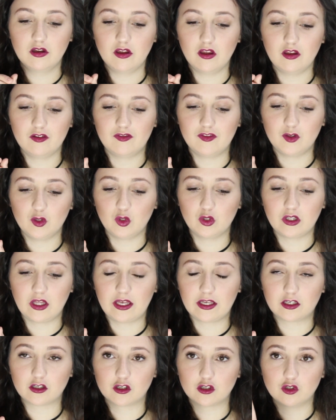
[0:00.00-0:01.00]
if you
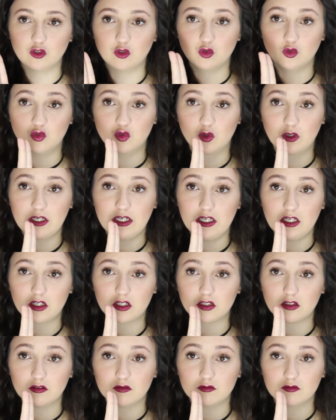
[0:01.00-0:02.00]
like to
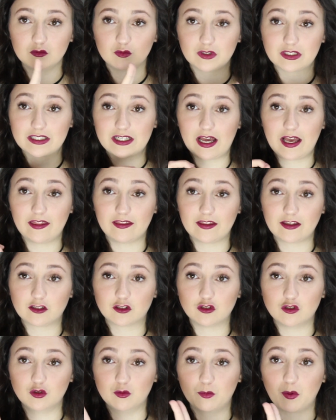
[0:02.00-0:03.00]
drink, which I like
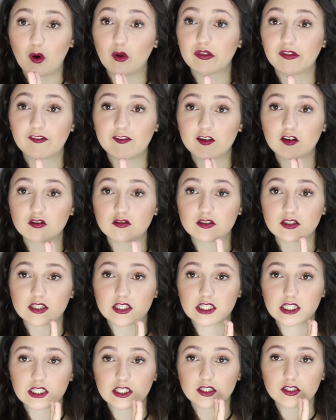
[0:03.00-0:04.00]
to do both of those
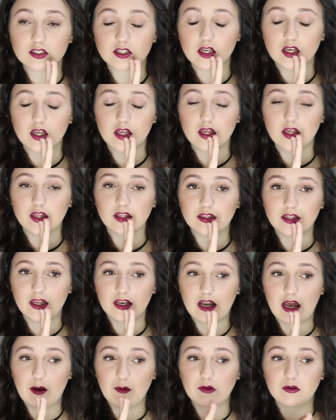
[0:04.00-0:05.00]
things,
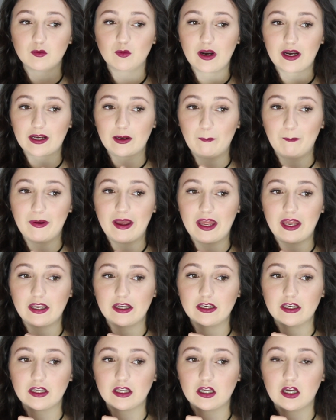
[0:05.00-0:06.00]
then I would
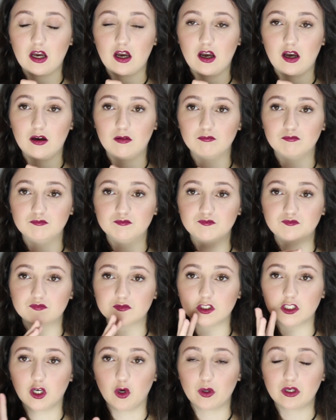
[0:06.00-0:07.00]
recommend
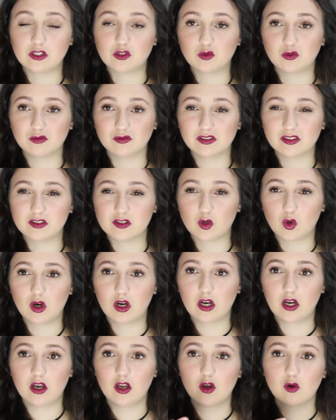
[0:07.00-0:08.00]
going to a
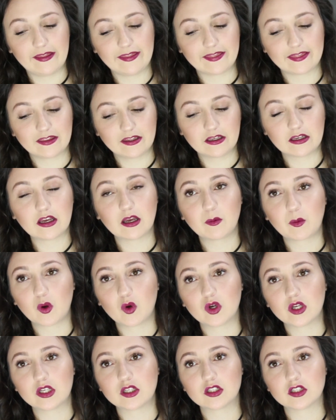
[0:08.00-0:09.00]
resort. I think I'm
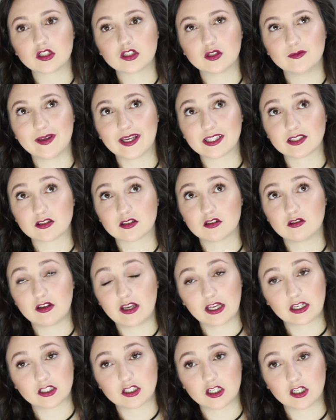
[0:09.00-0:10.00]
going to Mexico
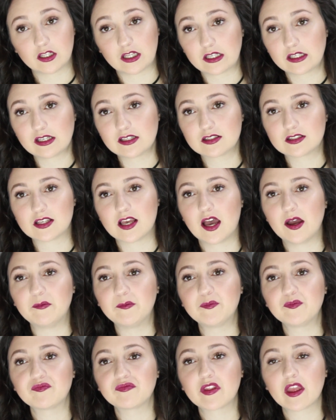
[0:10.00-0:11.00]
next year, like I said,
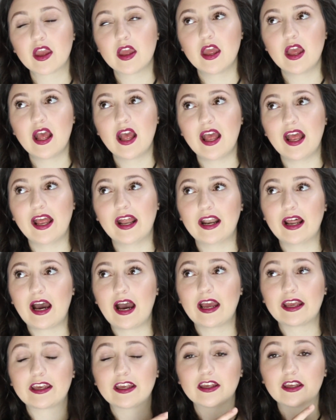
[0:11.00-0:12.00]
and
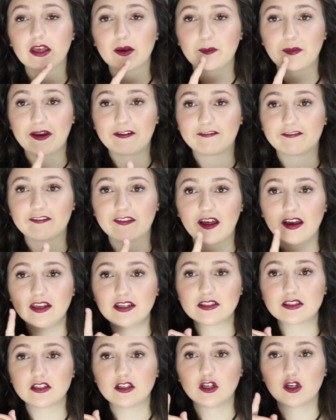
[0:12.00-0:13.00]
I can get my
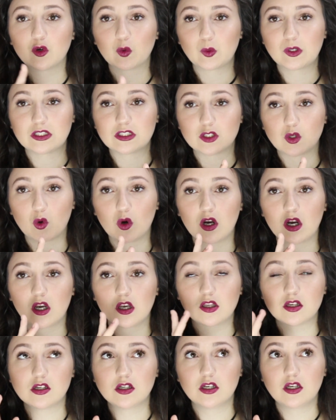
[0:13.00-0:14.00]
flight,
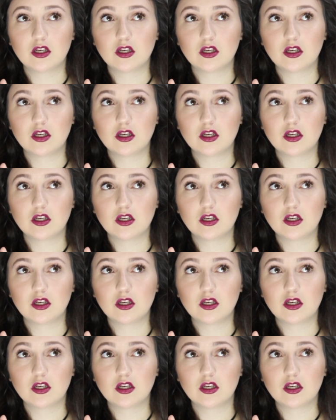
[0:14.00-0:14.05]
resort,